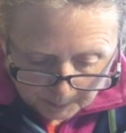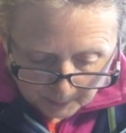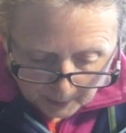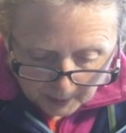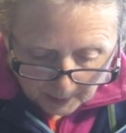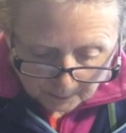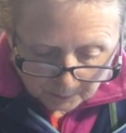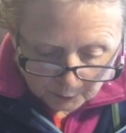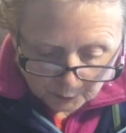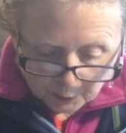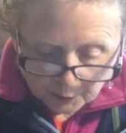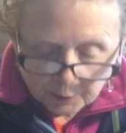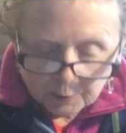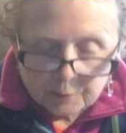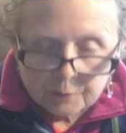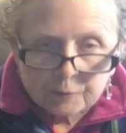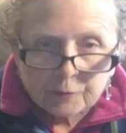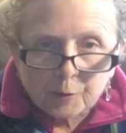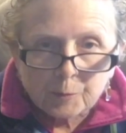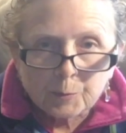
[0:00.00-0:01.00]
Have you
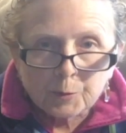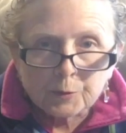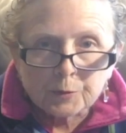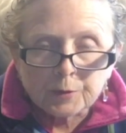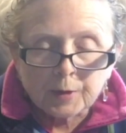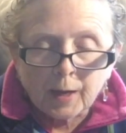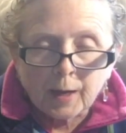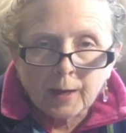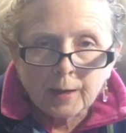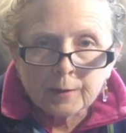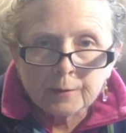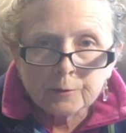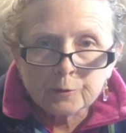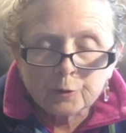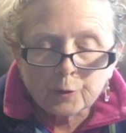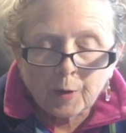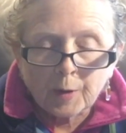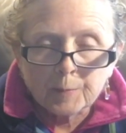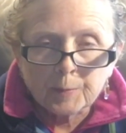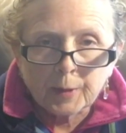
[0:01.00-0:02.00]
heard from your dad?
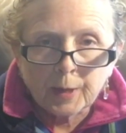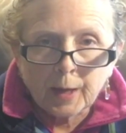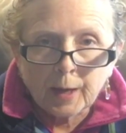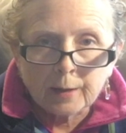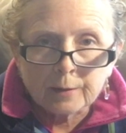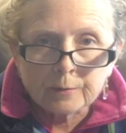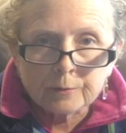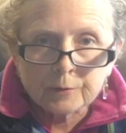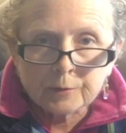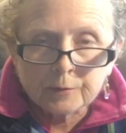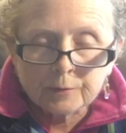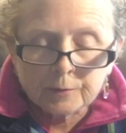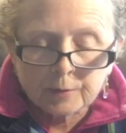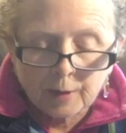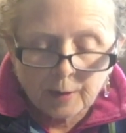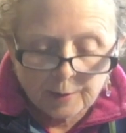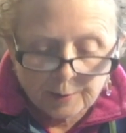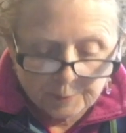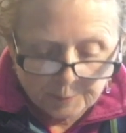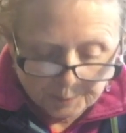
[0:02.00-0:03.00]
Grandma asks
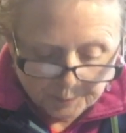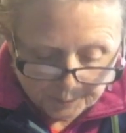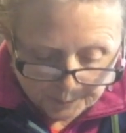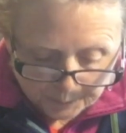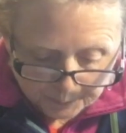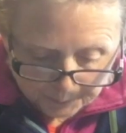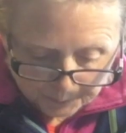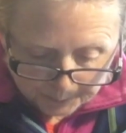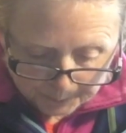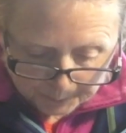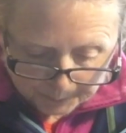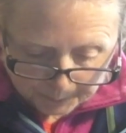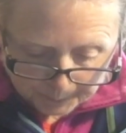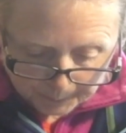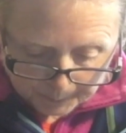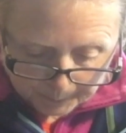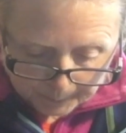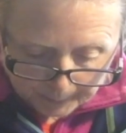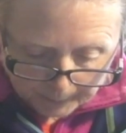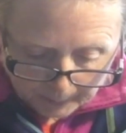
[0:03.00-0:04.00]
Sam.
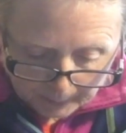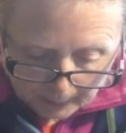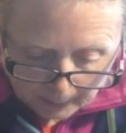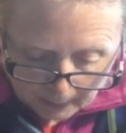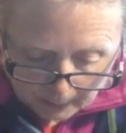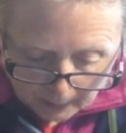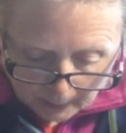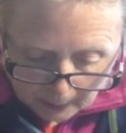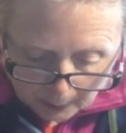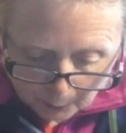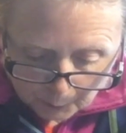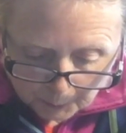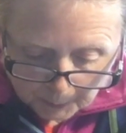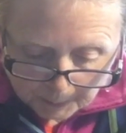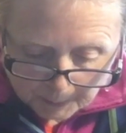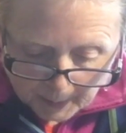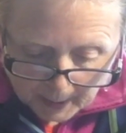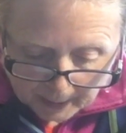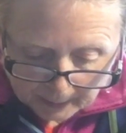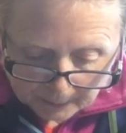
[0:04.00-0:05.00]
He'll be
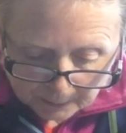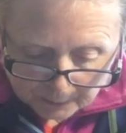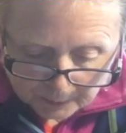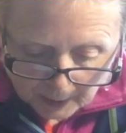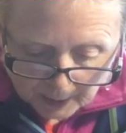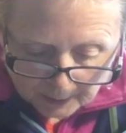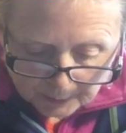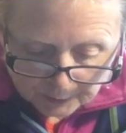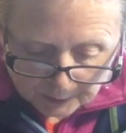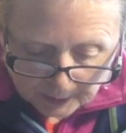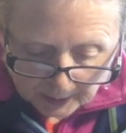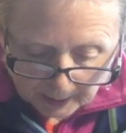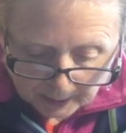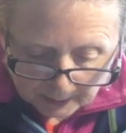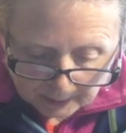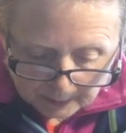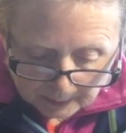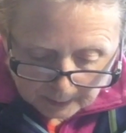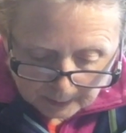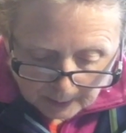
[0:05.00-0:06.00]
back
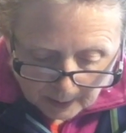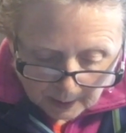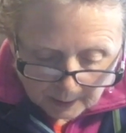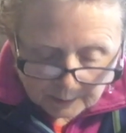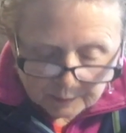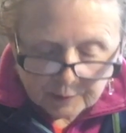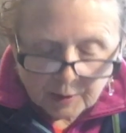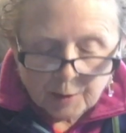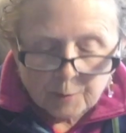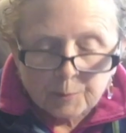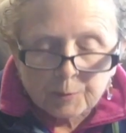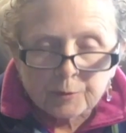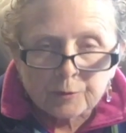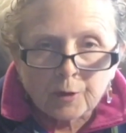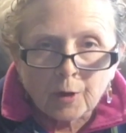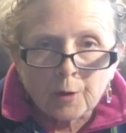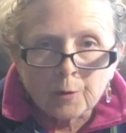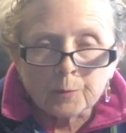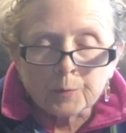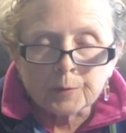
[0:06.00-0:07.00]
Saturday, same as
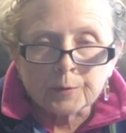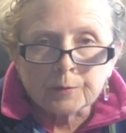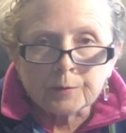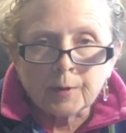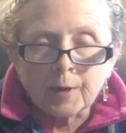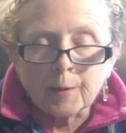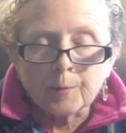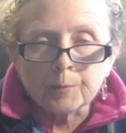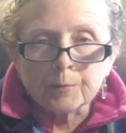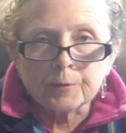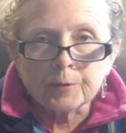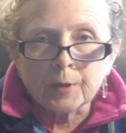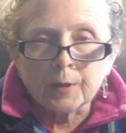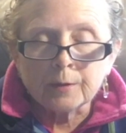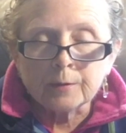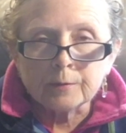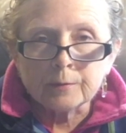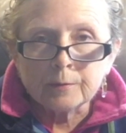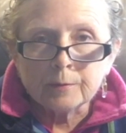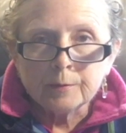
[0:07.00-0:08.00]
always, Sam
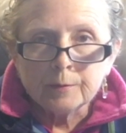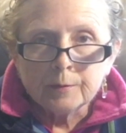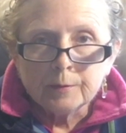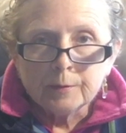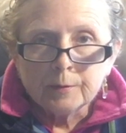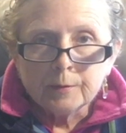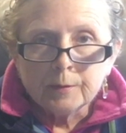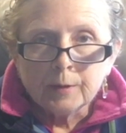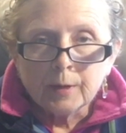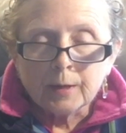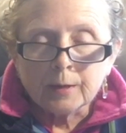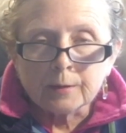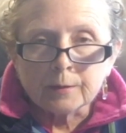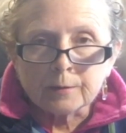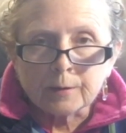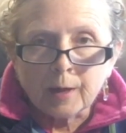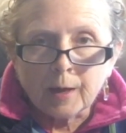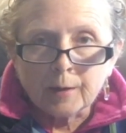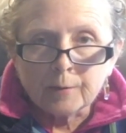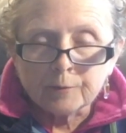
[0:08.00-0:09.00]
says, in
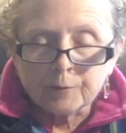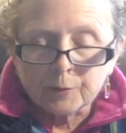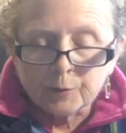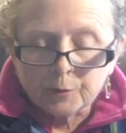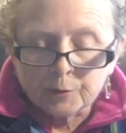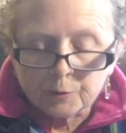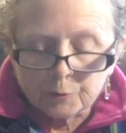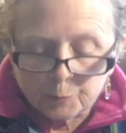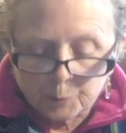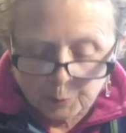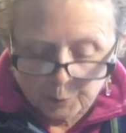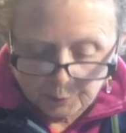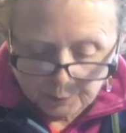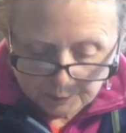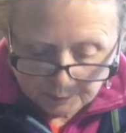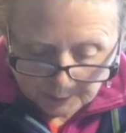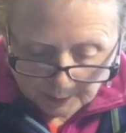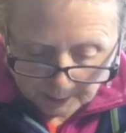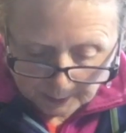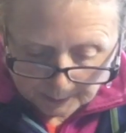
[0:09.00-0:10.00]
time for his
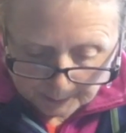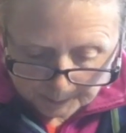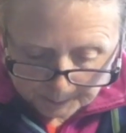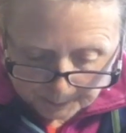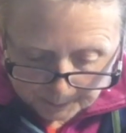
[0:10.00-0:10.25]
birthday.